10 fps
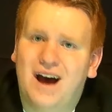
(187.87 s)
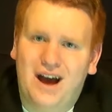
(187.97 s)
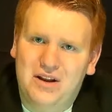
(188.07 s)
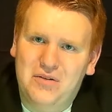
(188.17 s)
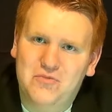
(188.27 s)

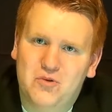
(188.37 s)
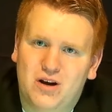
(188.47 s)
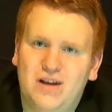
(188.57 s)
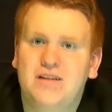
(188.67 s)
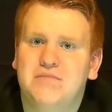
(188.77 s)
I don't
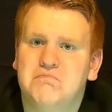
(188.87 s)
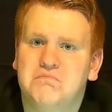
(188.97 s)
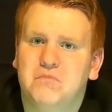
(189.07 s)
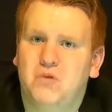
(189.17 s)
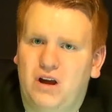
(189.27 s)
want it.
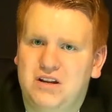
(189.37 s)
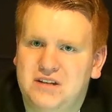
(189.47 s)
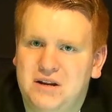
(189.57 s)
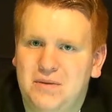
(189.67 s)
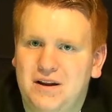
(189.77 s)
Why
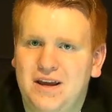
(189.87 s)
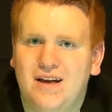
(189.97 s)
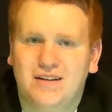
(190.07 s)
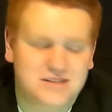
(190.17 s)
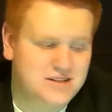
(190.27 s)
does anybody
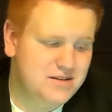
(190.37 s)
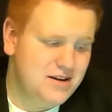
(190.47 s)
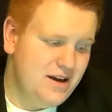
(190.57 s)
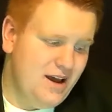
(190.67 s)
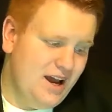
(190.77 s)
else?
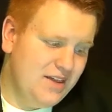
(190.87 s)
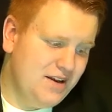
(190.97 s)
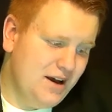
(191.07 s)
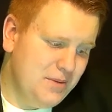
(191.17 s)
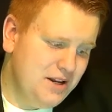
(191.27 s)
And the
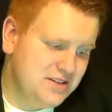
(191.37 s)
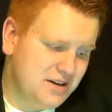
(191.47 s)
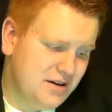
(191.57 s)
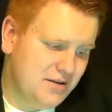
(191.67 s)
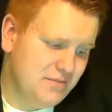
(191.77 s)
nominees
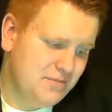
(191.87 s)
are